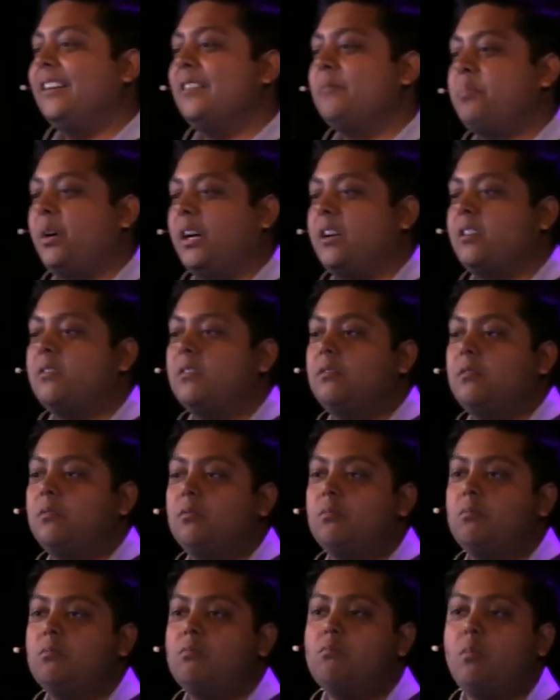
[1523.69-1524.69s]

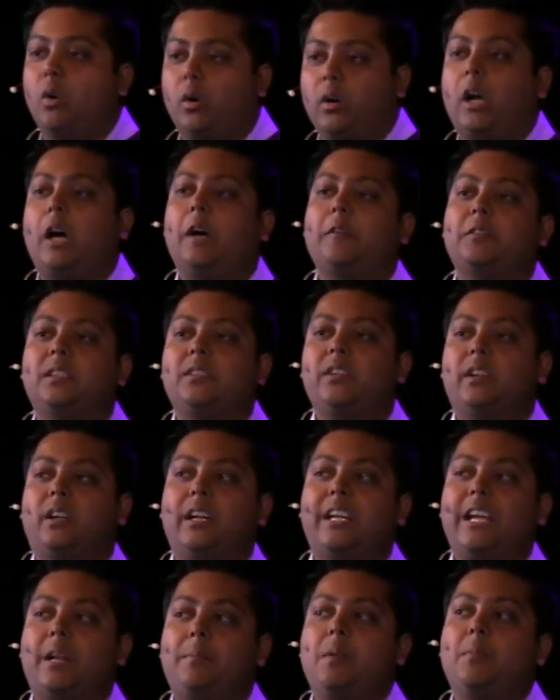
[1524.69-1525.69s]
but more often you're going
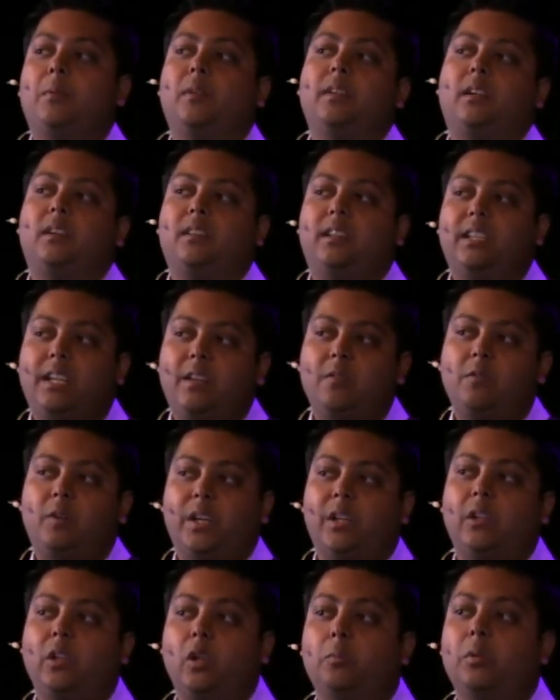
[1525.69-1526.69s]
to get people that are thinking
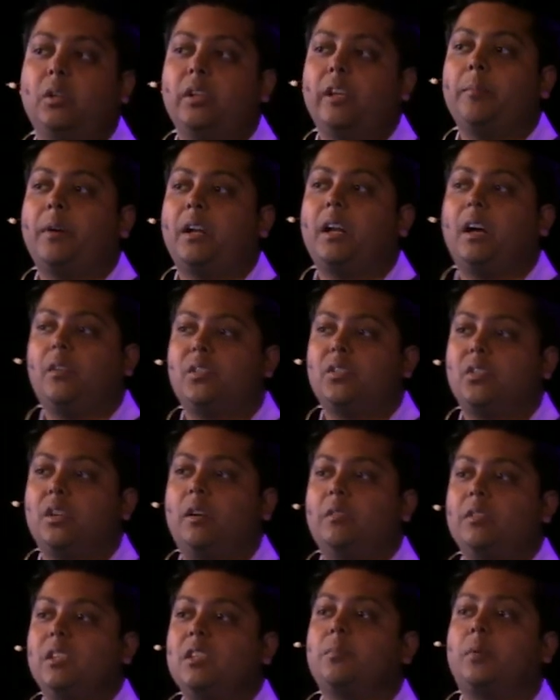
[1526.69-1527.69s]
very globally about how to
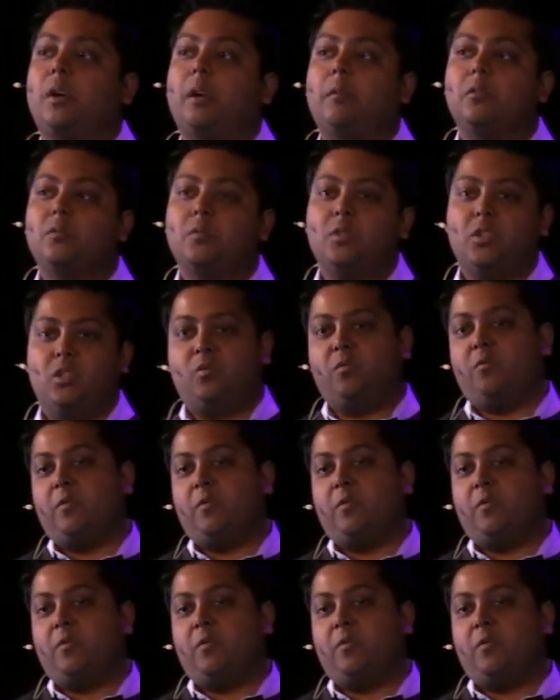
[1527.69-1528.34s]
solve these problems, which is a